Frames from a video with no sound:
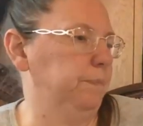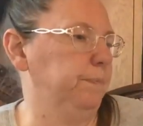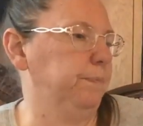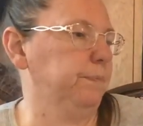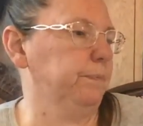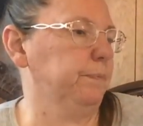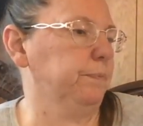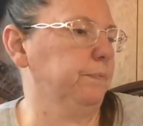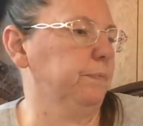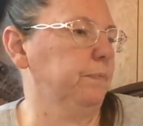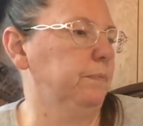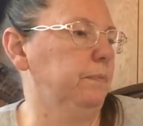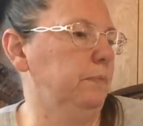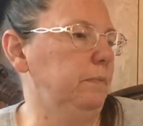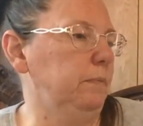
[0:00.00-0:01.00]

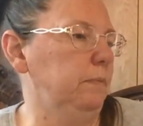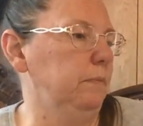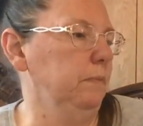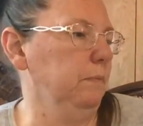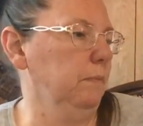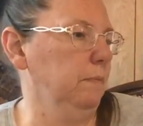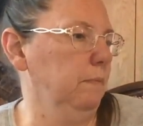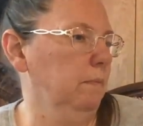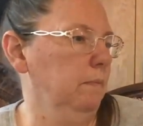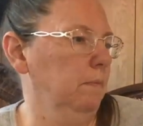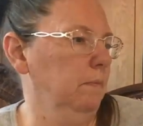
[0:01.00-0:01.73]
Nothing is said.